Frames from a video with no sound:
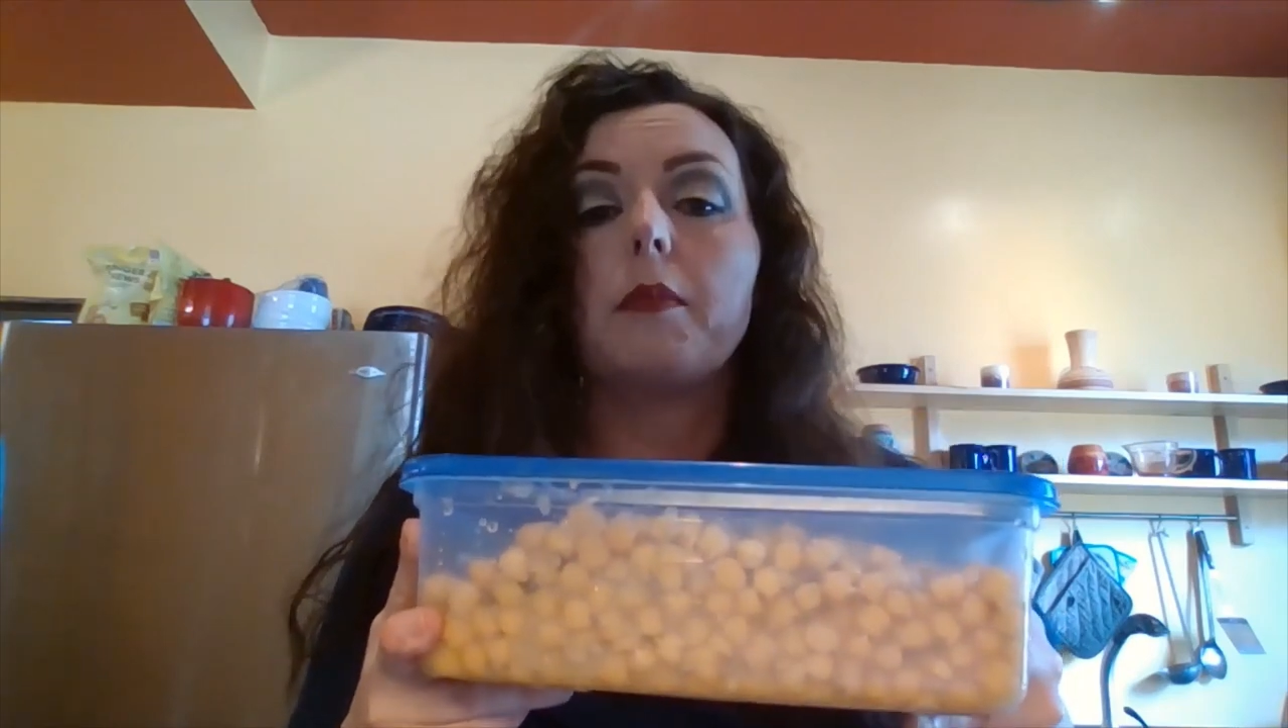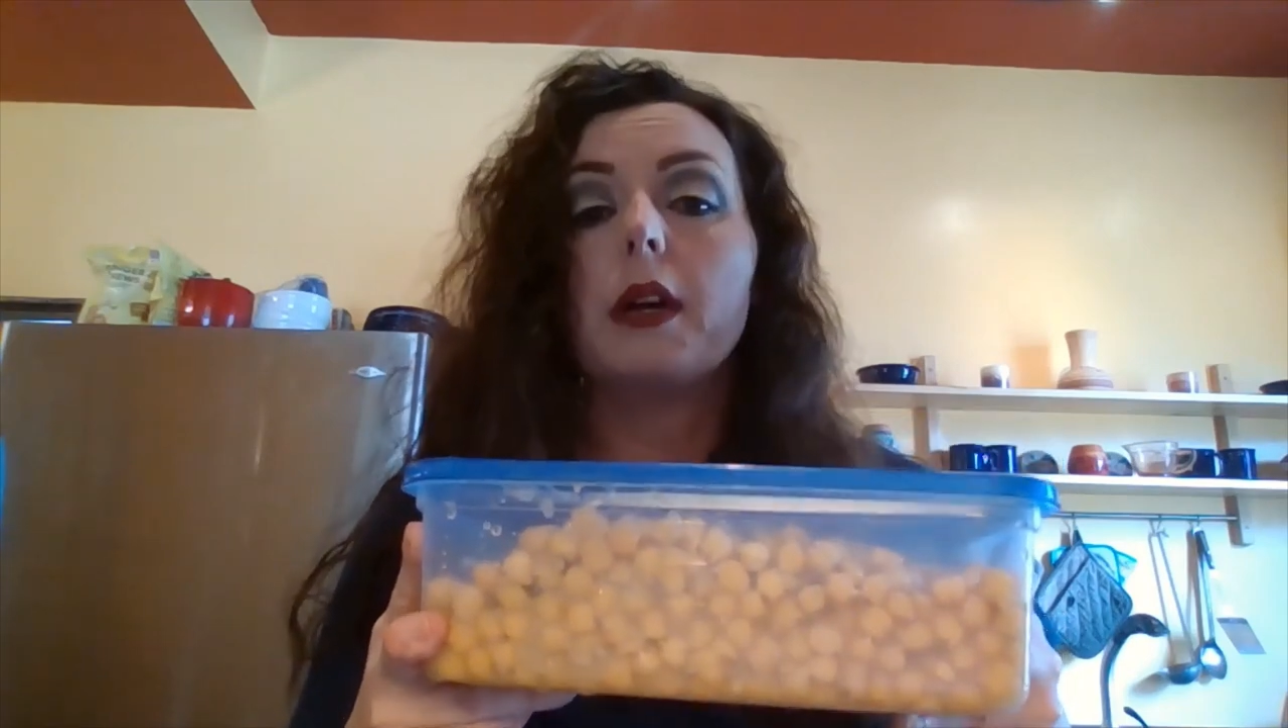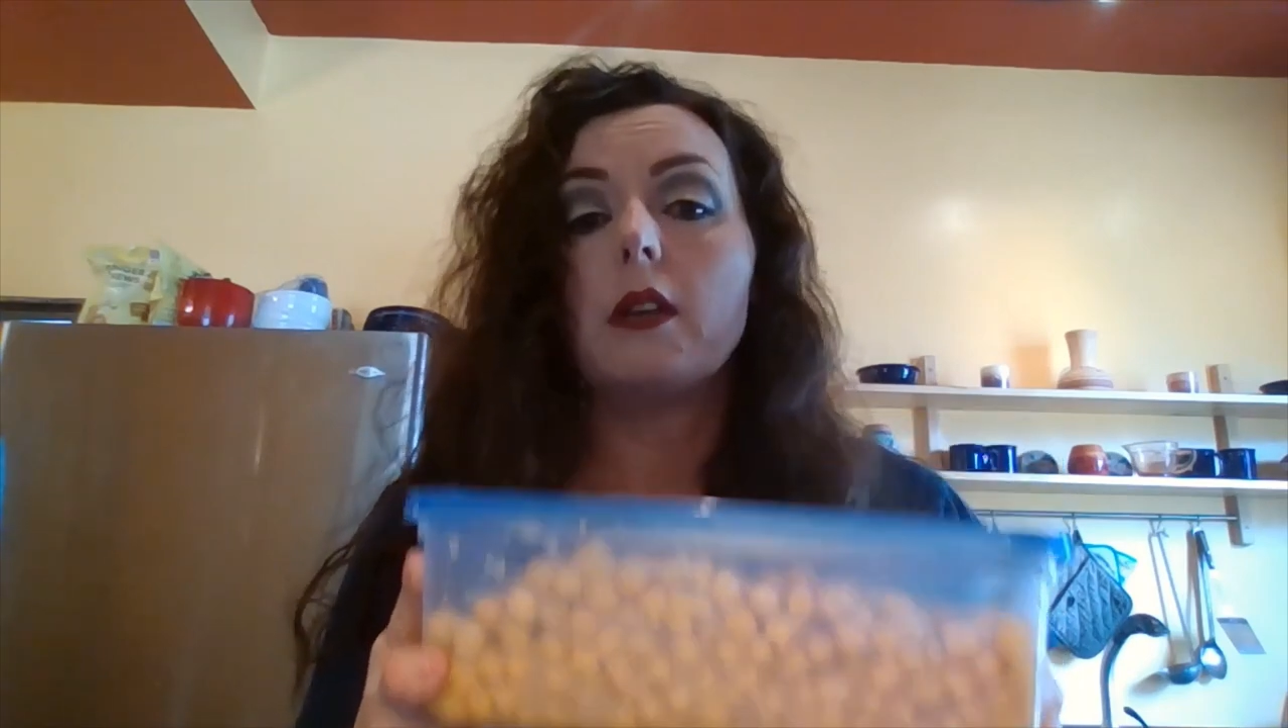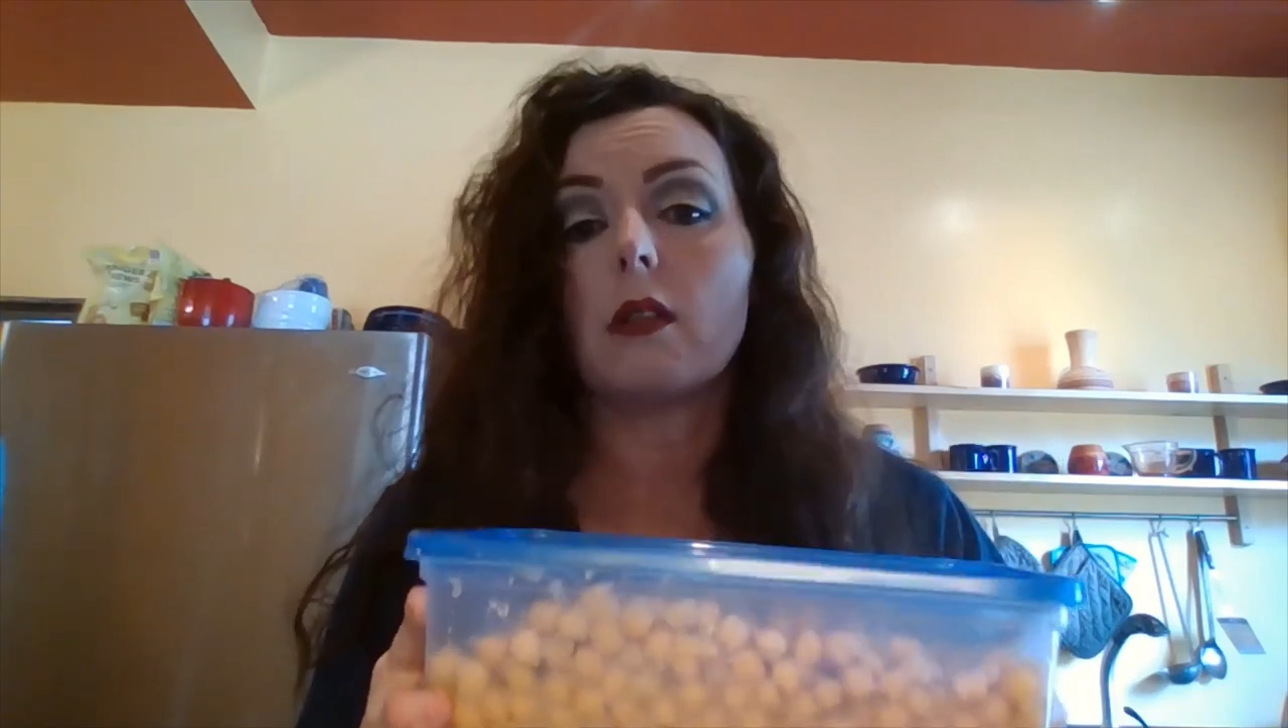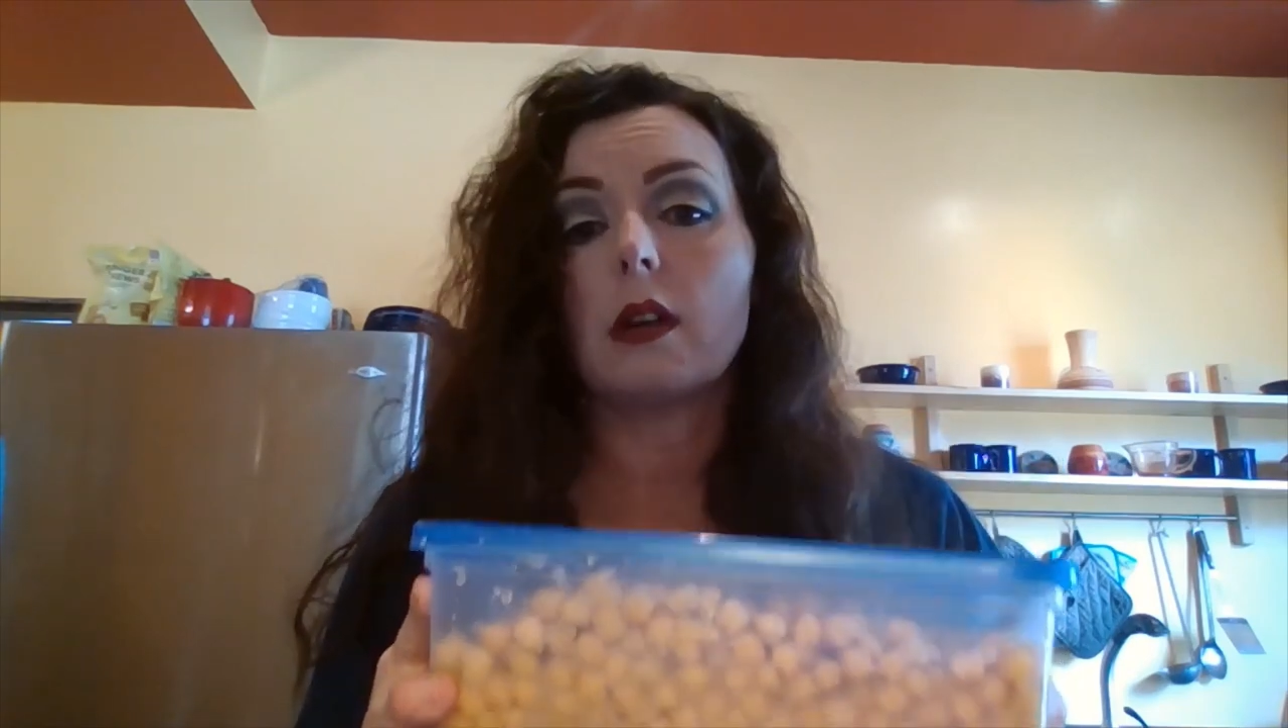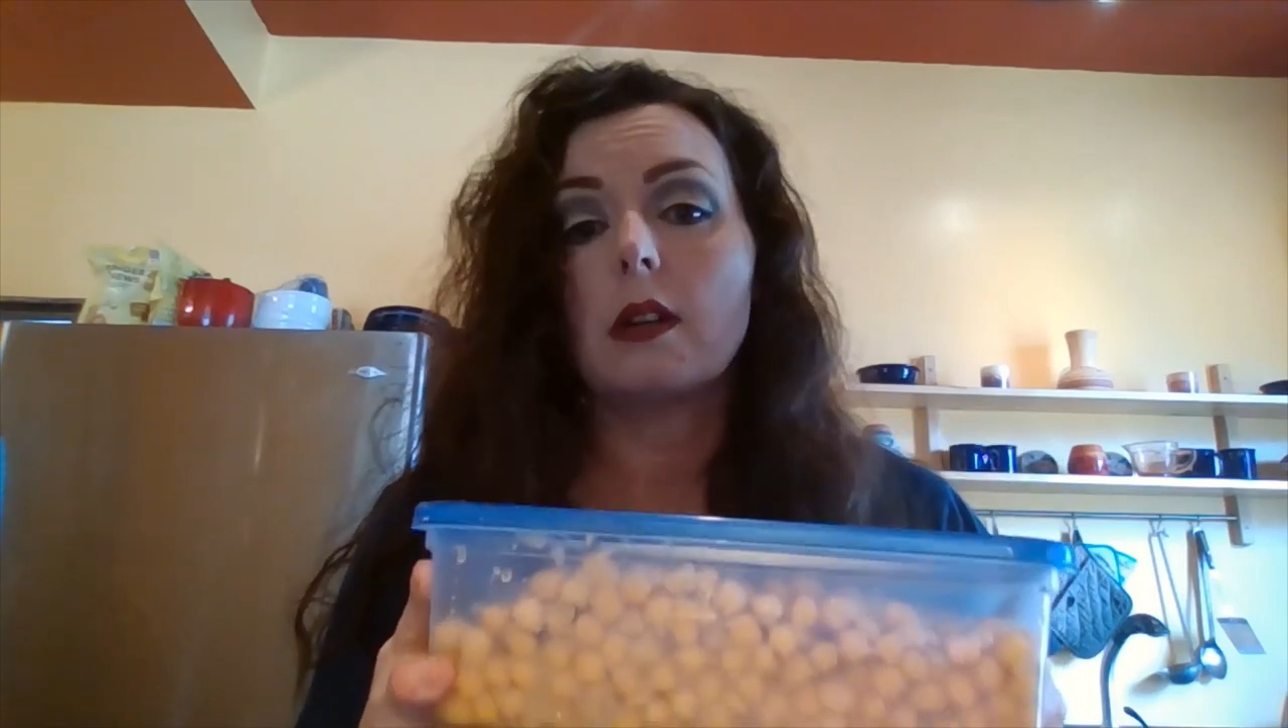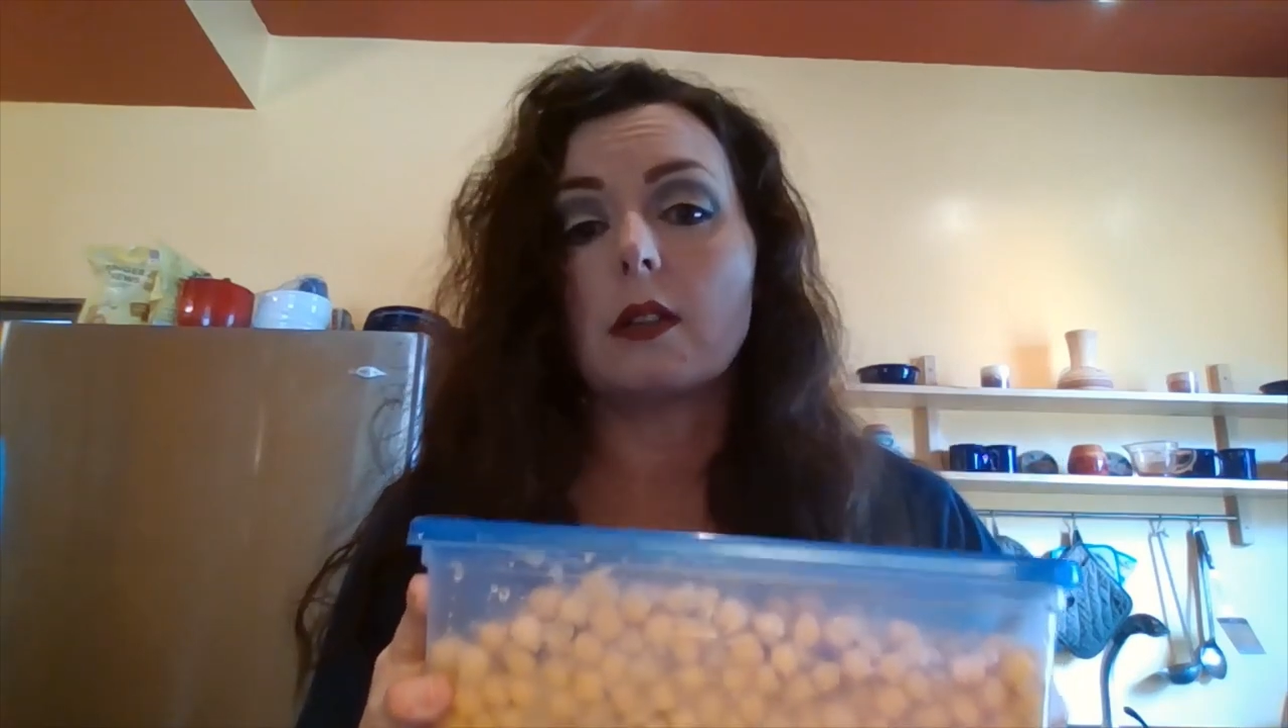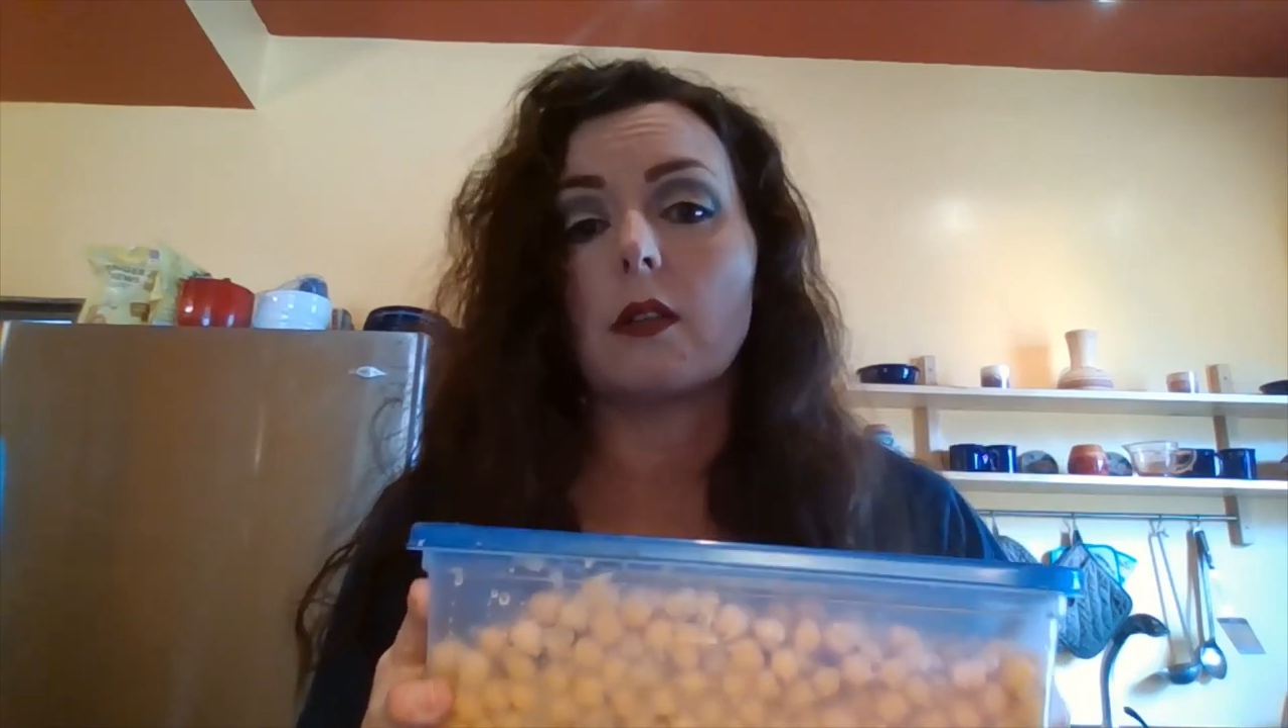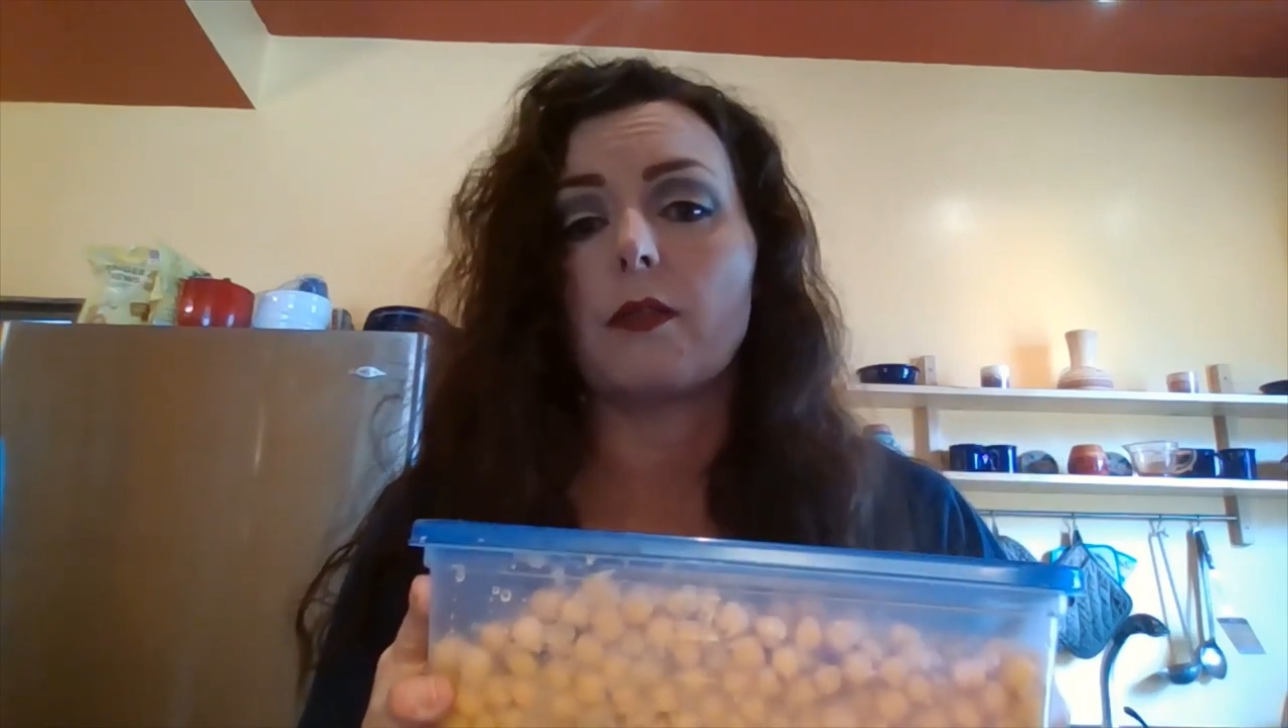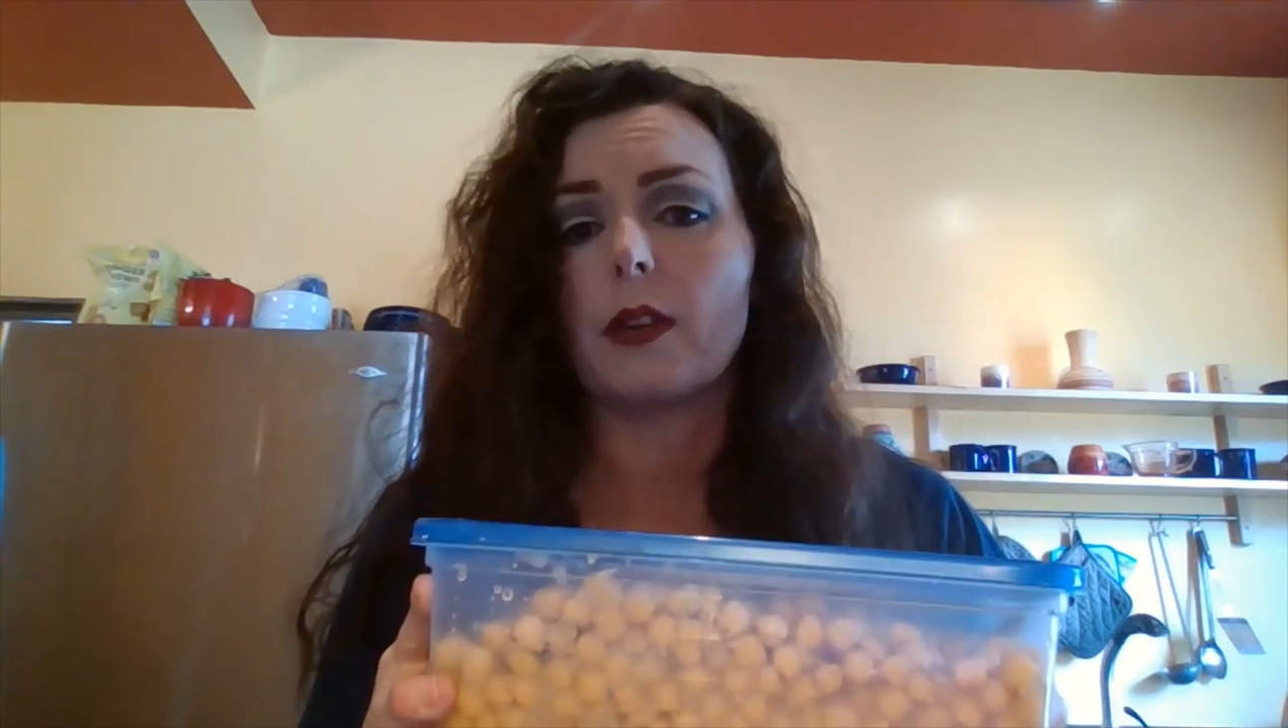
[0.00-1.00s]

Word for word: but you can also